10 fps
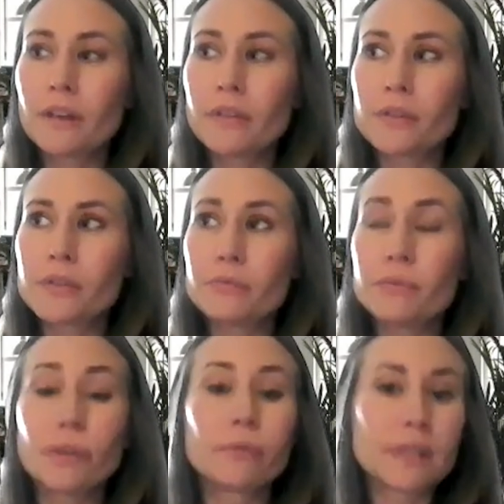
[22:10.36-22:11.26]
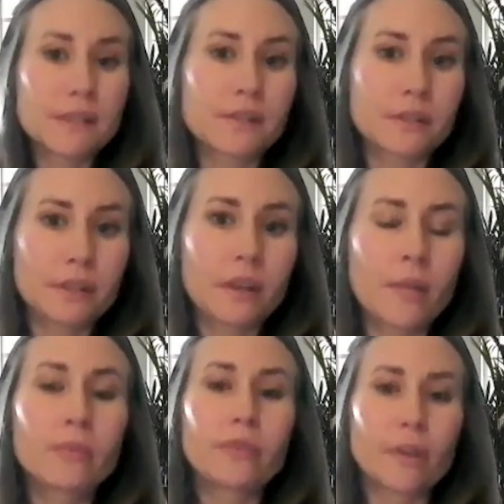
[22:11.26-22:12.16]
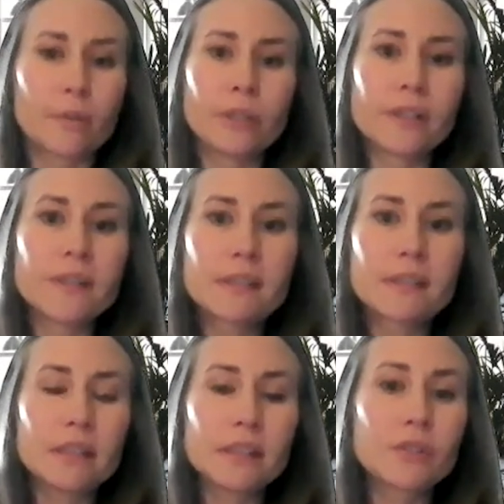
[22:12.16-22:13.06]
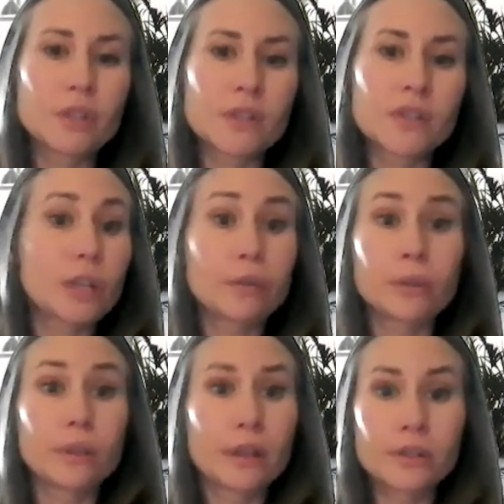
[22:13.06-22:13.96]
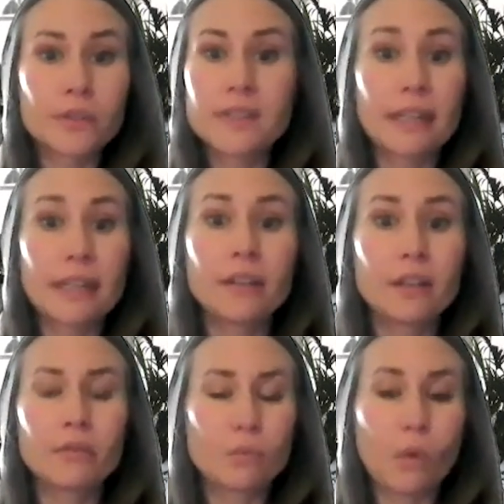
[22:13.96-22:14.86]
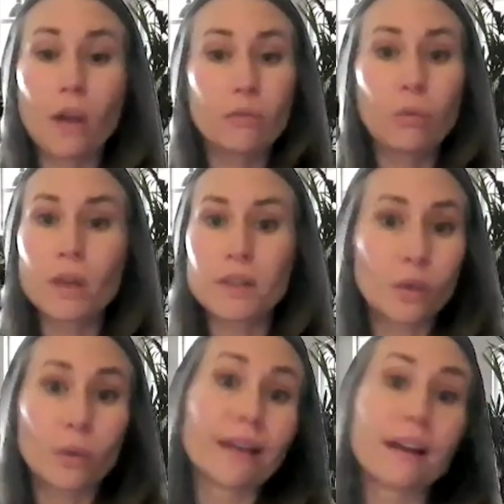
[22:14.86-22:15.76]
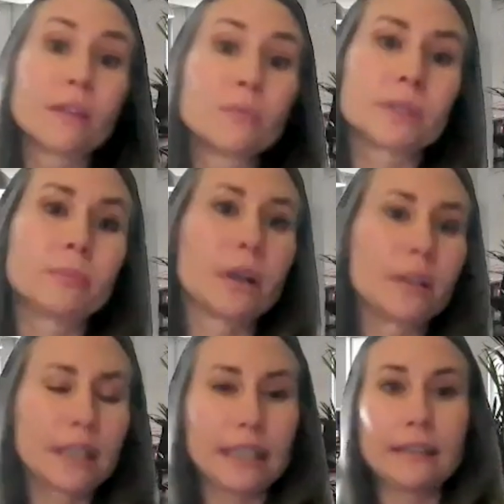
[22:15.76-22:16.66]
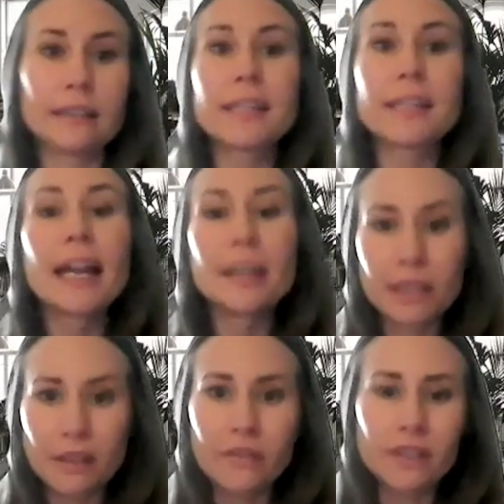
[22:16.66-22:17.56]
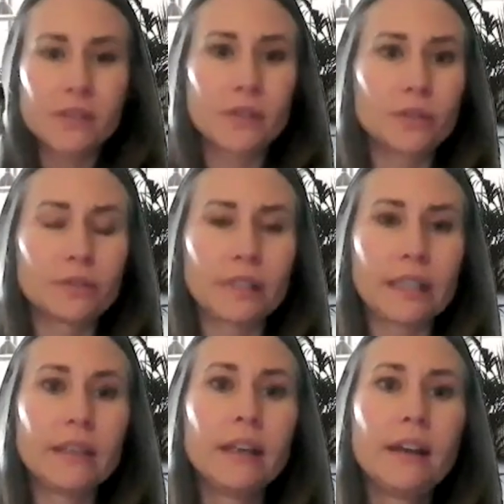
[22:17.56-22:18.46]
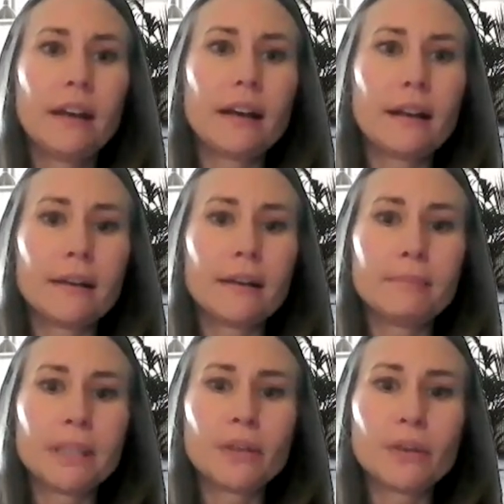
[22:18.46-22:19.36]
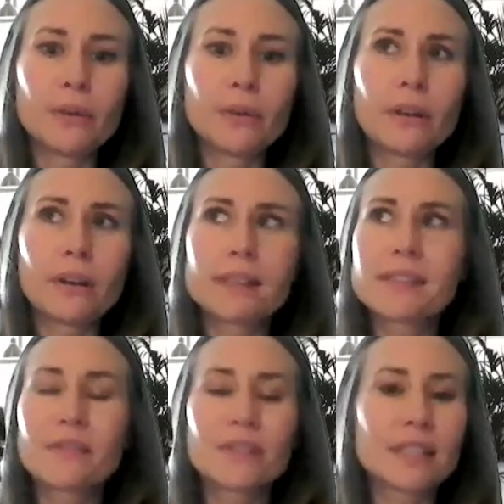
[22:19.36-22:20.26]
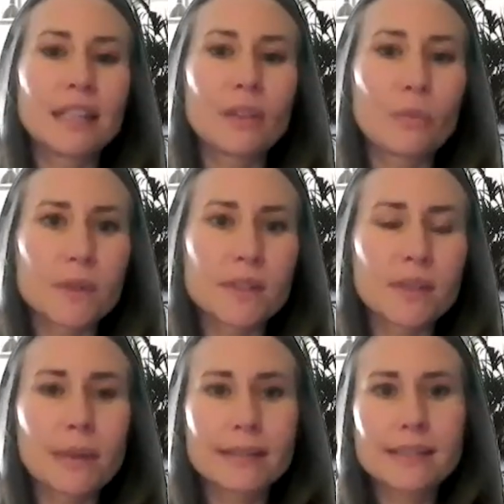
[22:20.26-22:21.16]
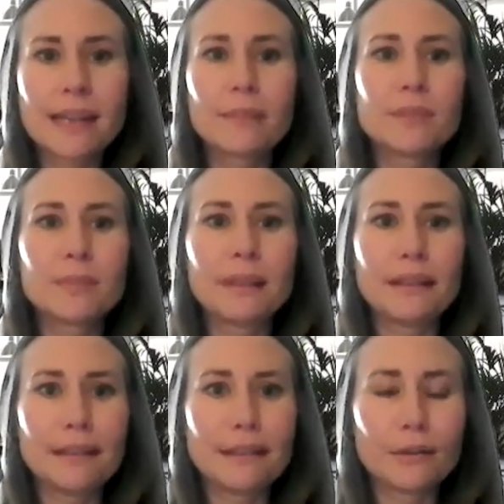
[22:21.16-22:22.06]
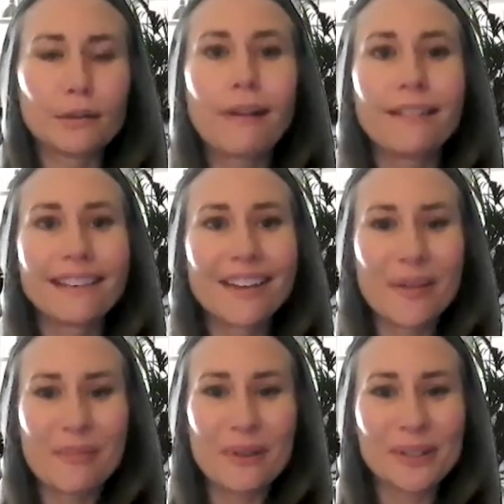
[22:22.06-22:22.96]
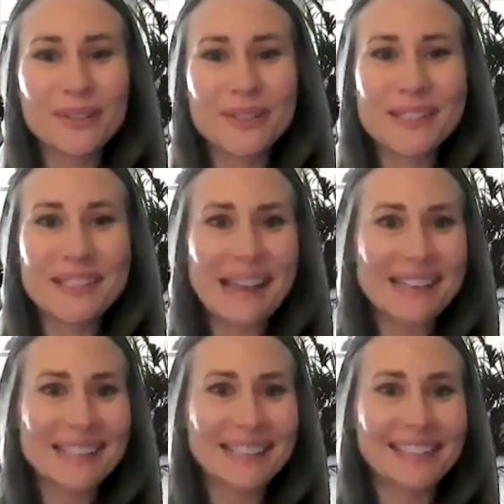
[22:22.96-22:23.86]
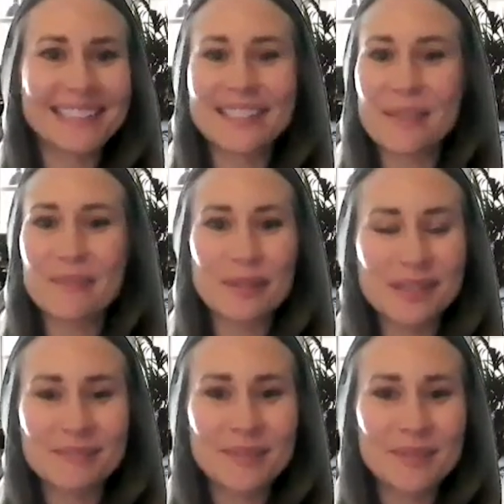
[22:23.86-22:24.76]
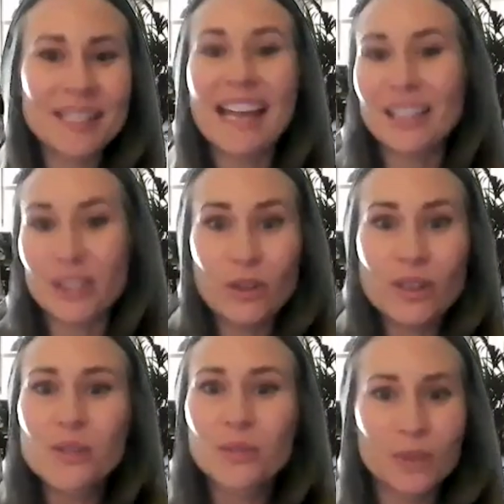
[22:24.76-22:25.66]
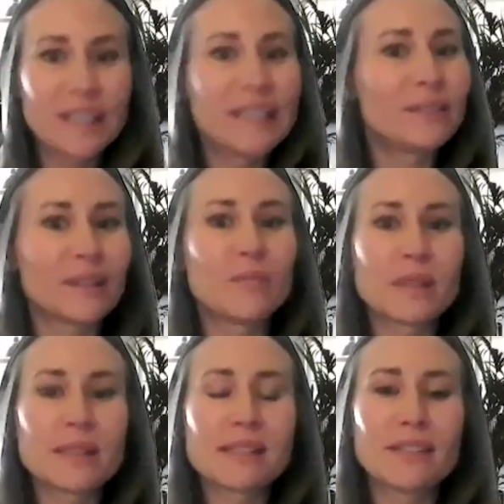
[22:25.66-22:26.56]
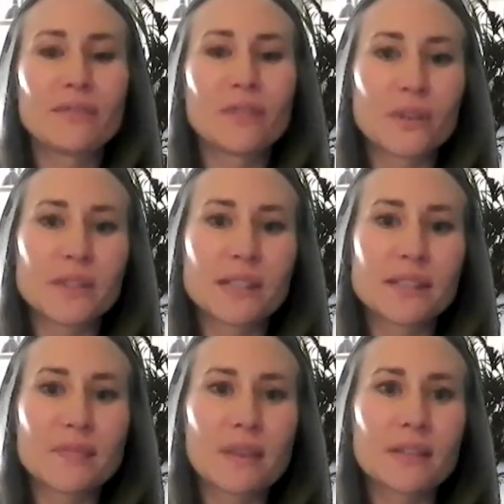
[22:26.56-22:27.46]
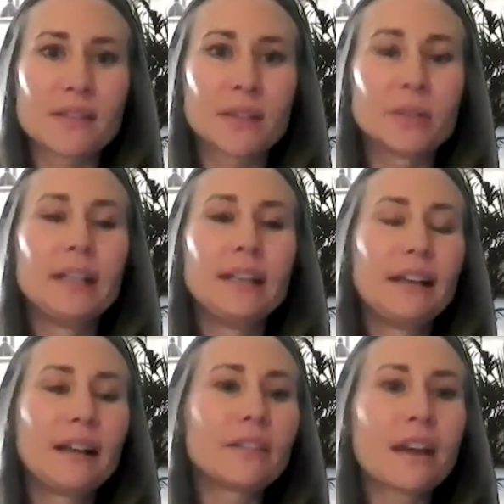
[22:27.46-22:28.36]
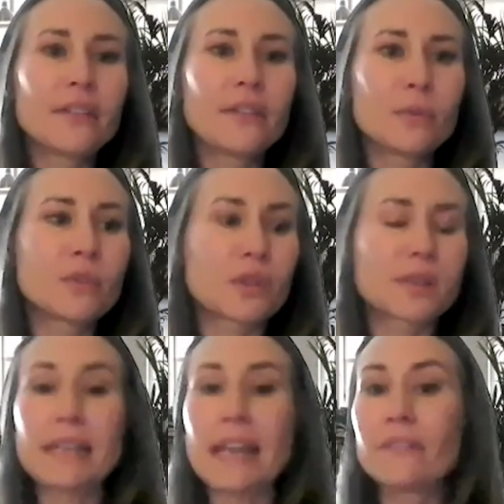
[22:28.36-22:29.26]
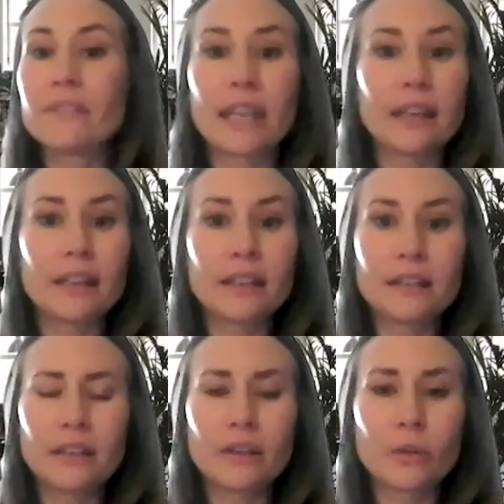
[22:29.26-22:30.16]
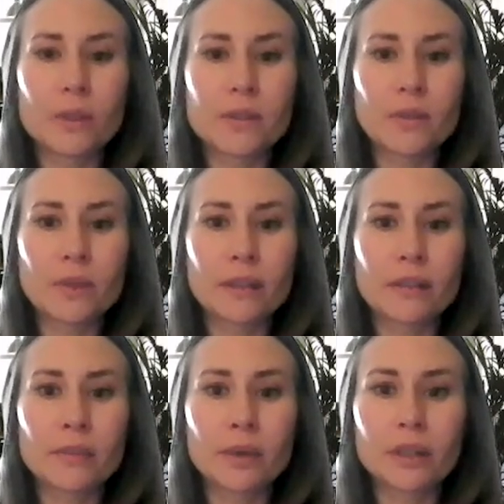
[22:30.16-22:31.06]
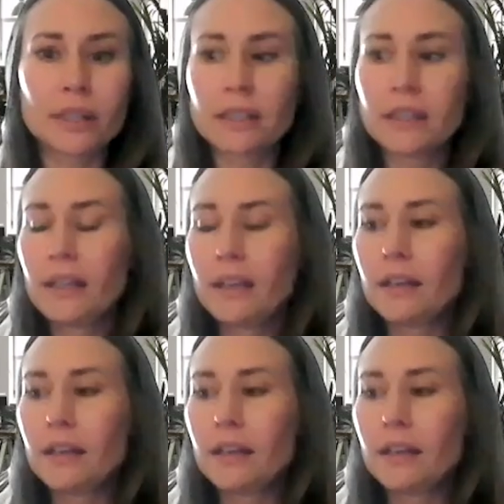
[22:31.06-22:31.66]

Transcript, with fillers: founders who don't necessarily come from real estate is just general understanding of, of what's going on with the market and the timing of it certainly um, you know, August 17th wasn't the best time to be, you know, calling up realtors and asking to demo some new tech. You guys are really, really busy and focused on some things. So a lot of it was just navigating, you know, what's going on in the market.